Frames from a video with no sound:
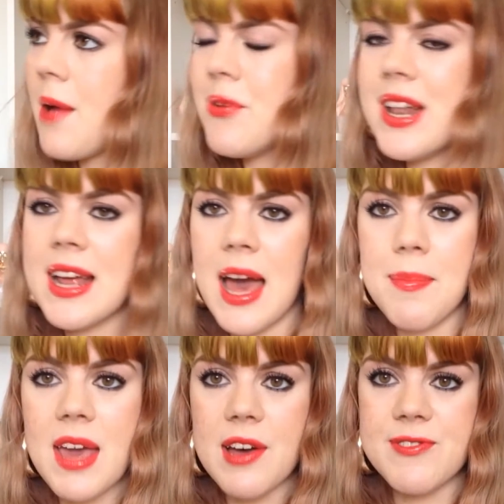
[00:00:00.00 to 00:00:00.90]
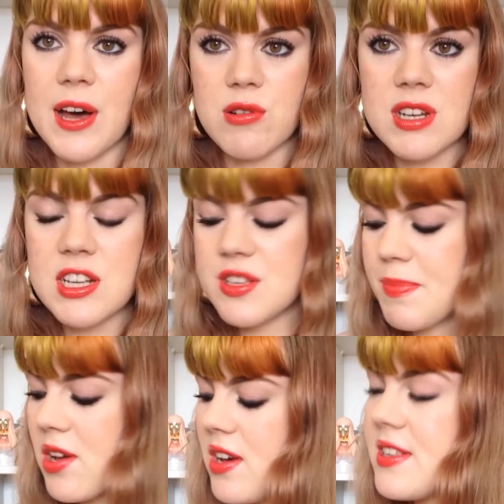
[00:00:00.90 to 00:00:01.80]
I'm really happy I found this,
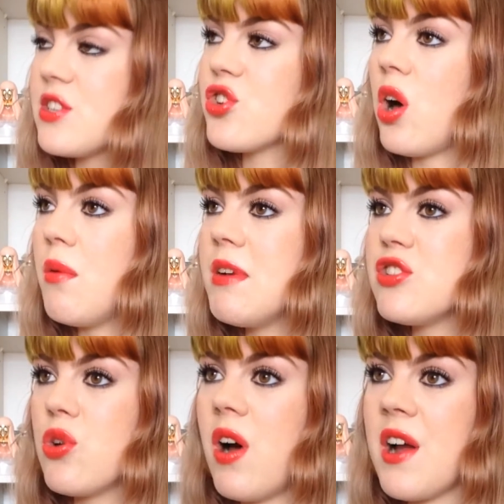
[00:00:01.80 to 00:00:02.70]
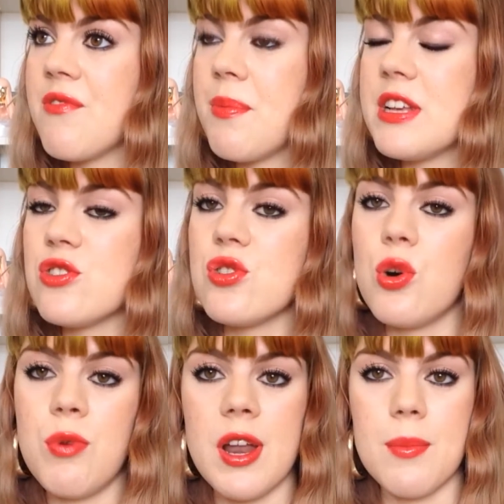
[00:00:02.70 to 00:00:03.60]
because it's always so hard for me to
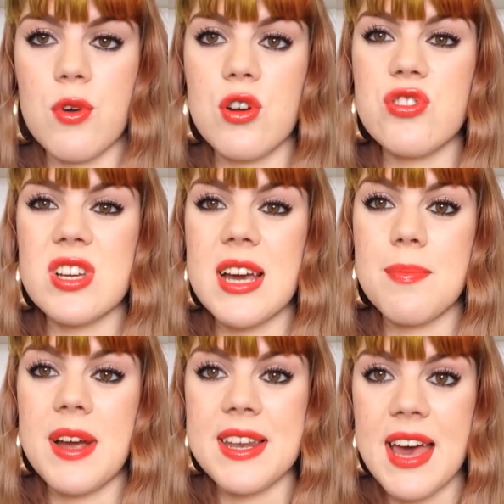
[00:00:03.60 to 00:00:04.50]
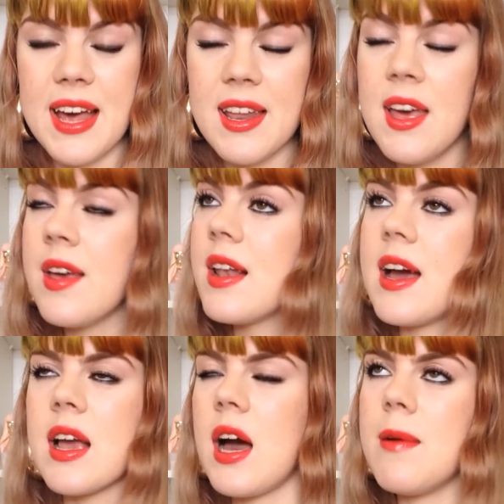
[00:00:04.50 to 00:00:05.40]
know what I'm going to get my dad.
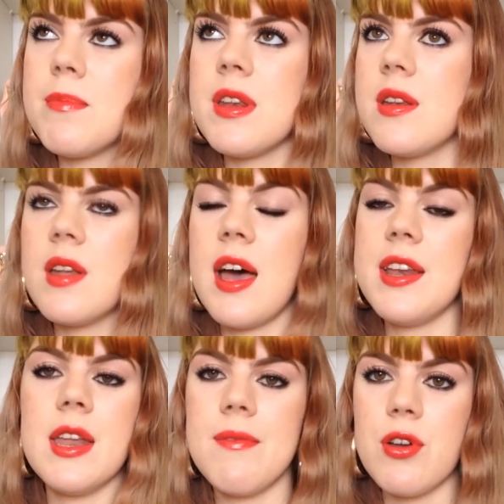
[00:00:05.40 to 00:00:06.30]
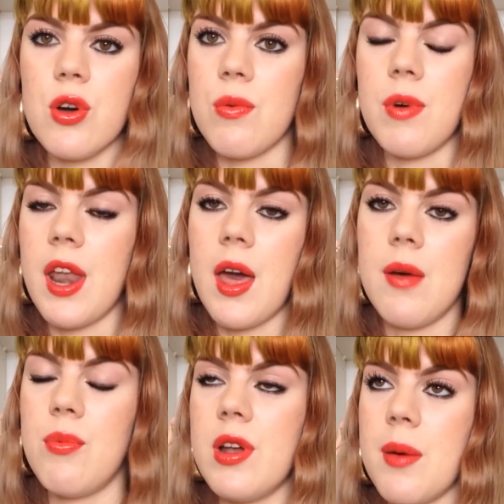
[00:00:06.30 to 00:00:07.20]
Like, I never know
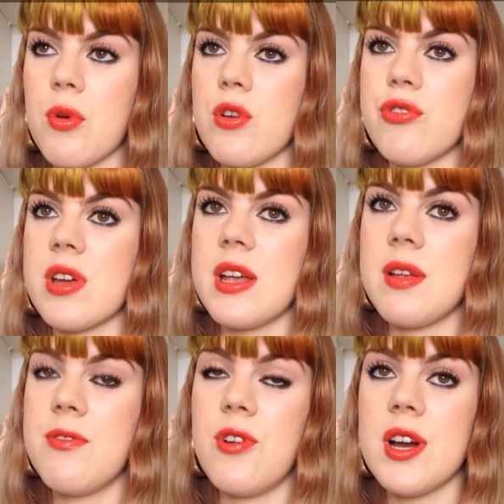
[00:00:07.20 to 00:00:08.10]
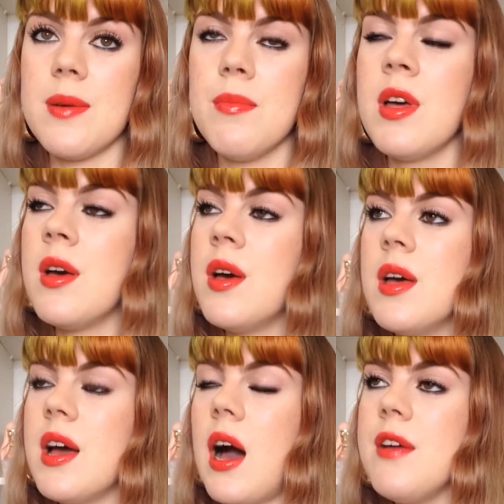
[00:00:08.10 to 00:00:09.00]
what I'm going to get for him.
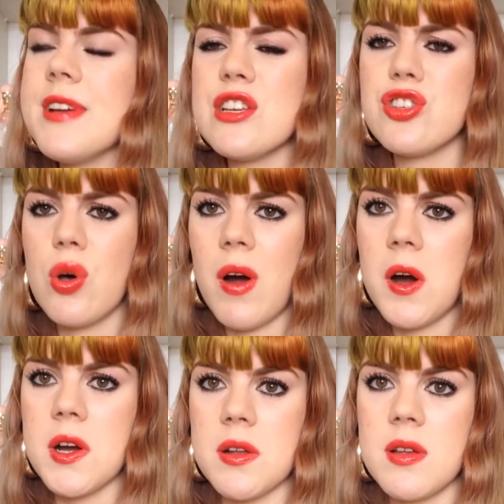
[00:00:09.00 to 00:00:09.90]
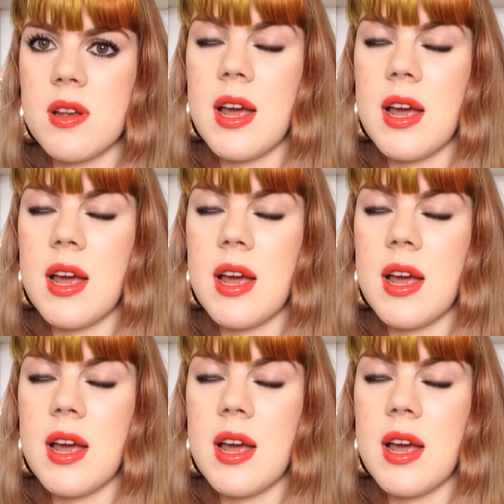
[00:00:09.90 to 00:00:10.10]
I think it's so hard.